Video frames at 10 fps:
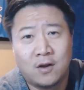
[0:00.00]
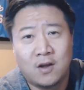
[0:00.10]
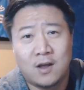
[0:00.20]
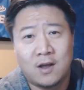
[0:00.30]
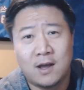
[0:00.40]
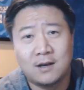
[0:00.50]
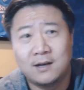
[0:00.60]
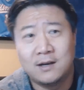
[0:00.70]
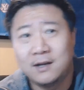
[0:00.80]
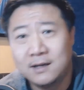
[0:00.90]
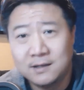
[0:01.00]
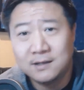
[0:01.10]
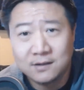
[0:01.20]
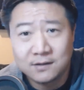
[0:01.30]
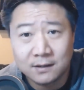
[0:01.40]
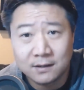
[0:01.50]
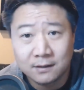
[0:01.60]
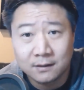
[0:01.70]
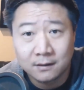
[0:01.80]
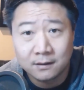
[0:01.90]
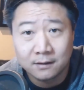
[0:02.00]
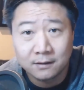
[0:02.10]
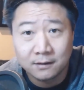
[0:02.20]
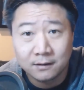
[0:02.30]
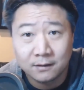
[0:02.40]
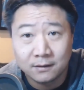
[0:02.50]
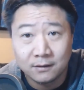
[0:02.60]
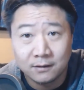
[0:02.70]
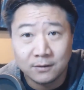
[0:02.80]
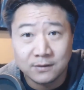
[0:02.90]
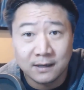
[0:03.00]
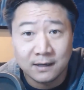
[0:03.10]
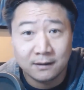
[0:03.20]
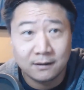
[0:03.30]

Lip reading: and it is... Who is that?